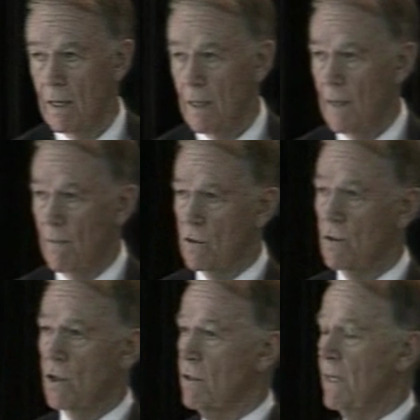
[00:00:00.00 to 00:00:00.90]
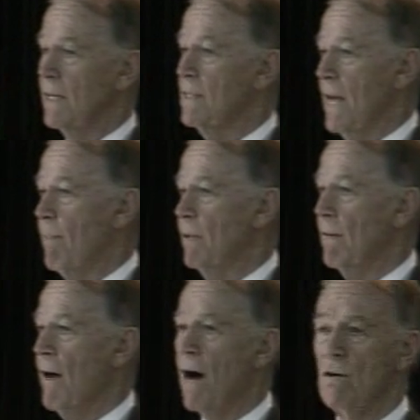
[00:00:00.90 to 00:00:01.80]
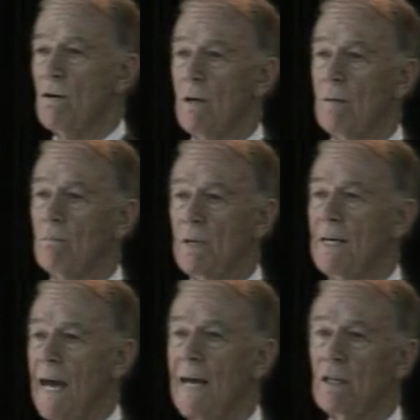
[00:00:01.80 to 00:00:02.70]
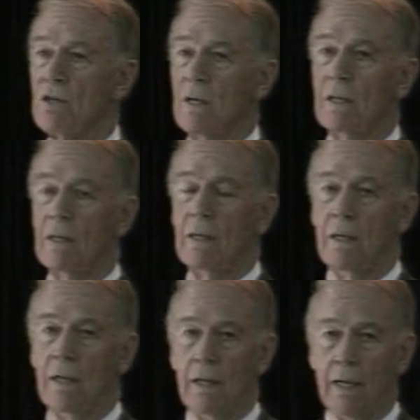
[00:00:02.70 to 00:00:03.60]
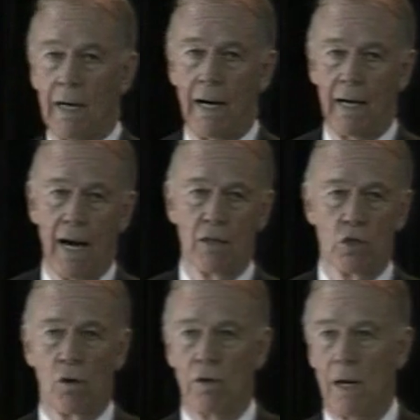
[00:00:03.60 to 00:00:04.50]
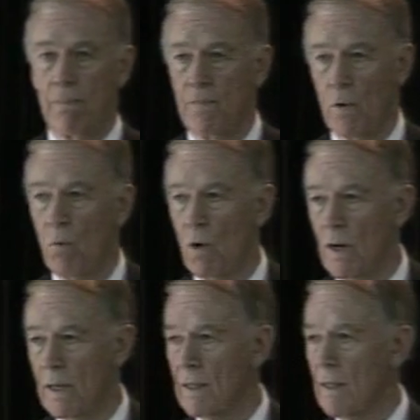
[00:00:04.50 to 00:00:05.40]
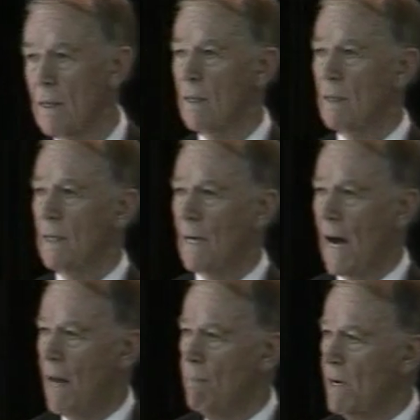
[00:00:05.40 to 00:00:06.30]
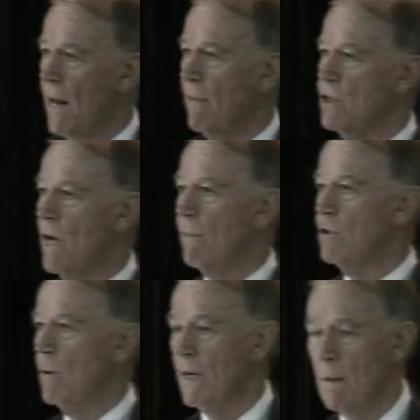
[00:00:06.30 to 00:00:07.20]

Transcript: this is just an example of how you can be negligent. I showed up for work. I hadn't been on the job too many